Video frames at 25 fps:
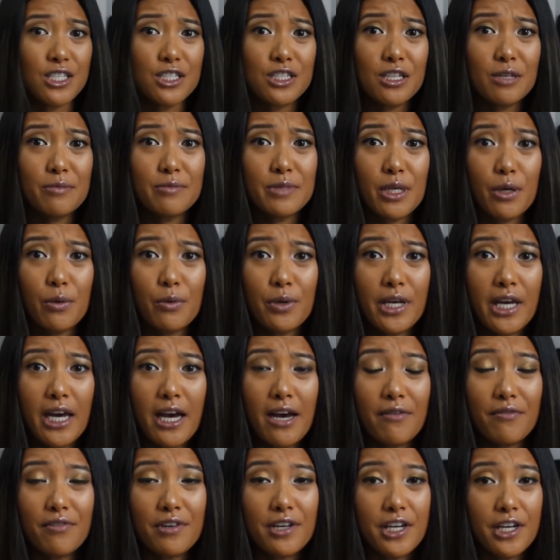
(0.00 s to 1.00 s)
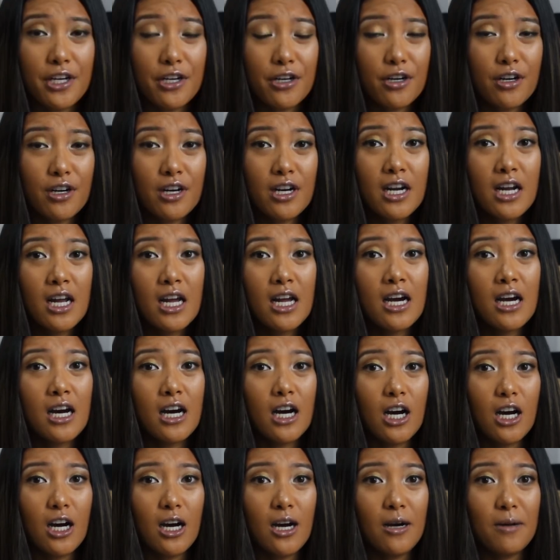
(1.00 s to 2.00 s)
gyms that we have here,
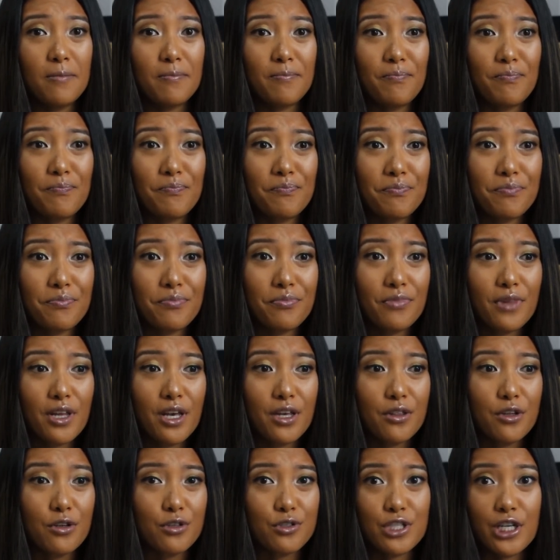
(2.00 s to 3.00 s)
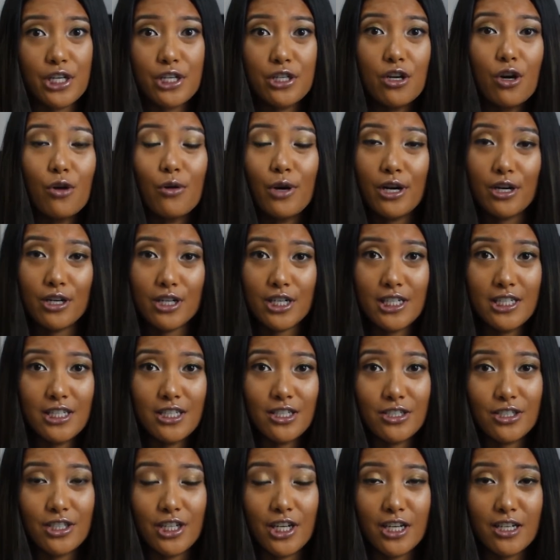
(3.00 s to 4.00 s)
there's no air
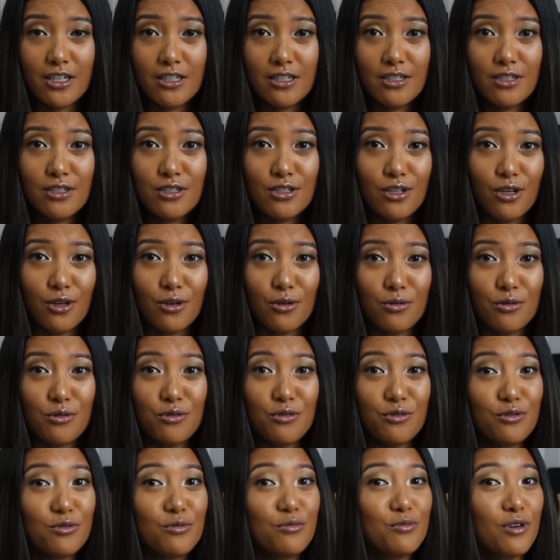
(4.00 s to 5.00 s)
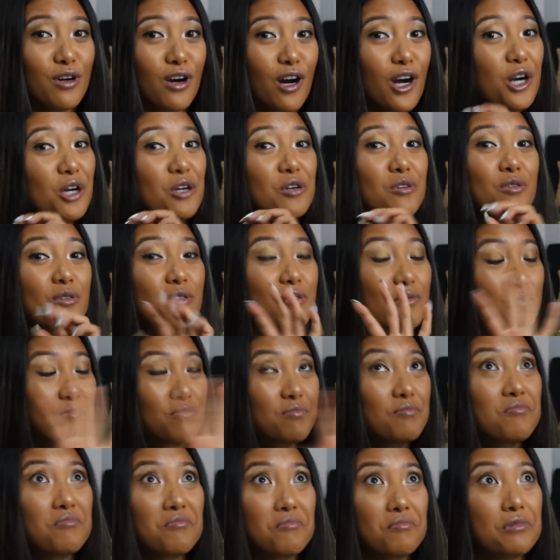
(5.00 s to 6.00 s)
conditioning, so you are
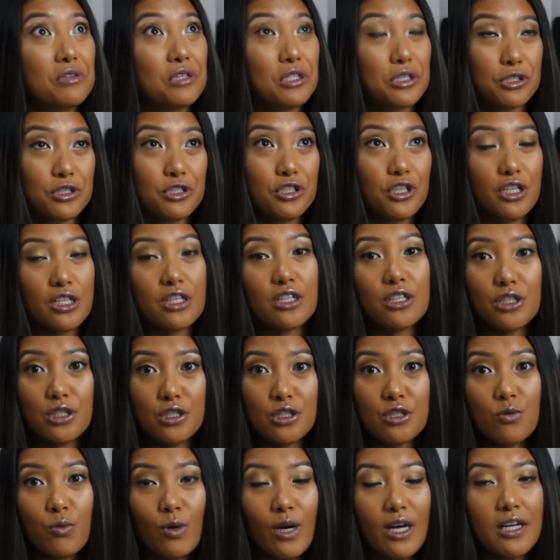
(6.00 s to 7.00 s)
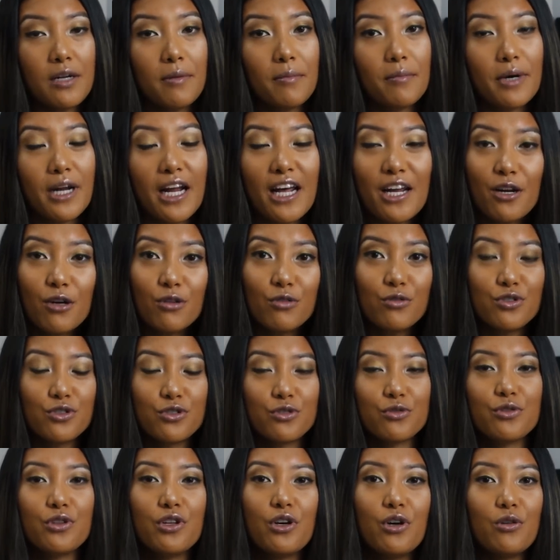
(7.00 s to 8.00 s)
legit gonna sweat. But I don't
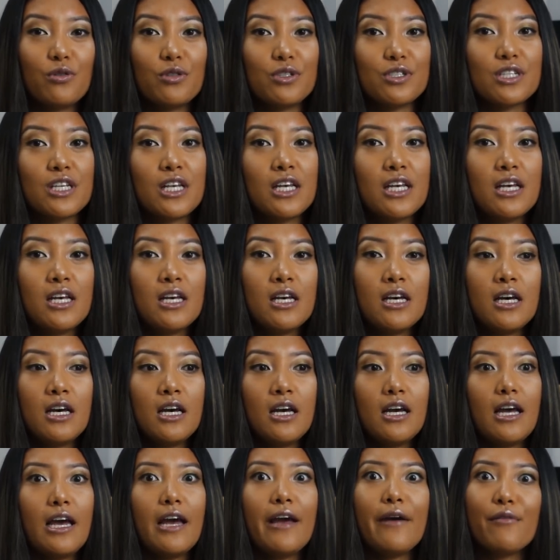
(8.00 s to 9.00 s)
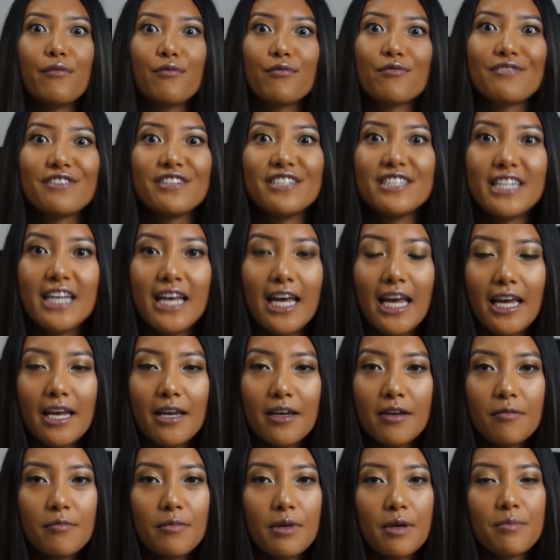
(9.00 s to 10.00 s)
do those every
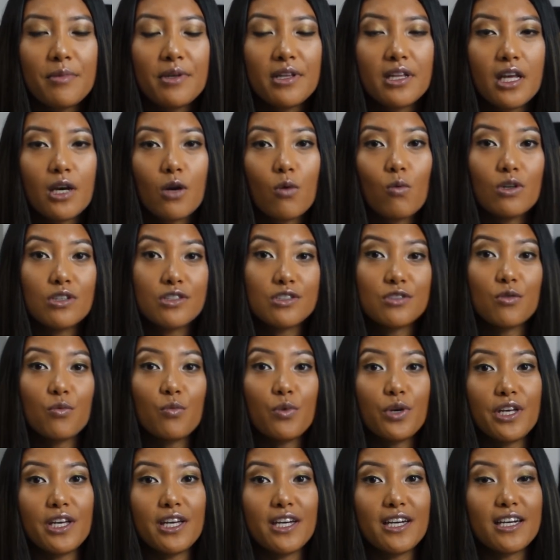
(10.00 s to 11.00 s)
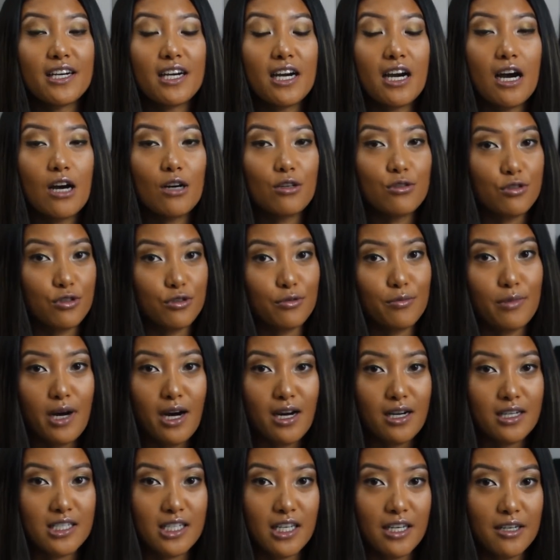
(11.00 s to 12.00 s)
day. Maybe once a week I'll do
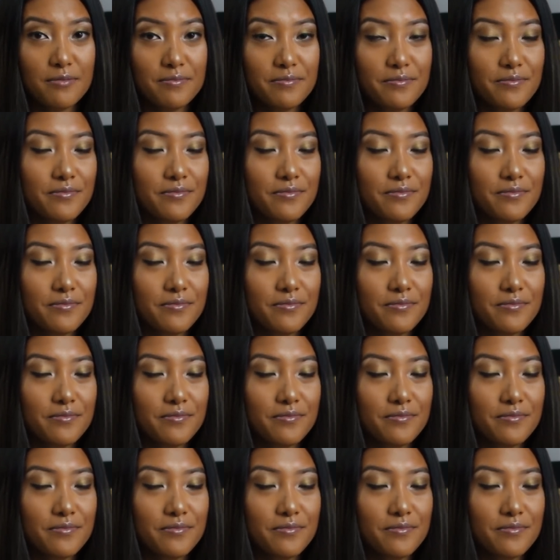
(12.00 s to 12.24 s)
boxing.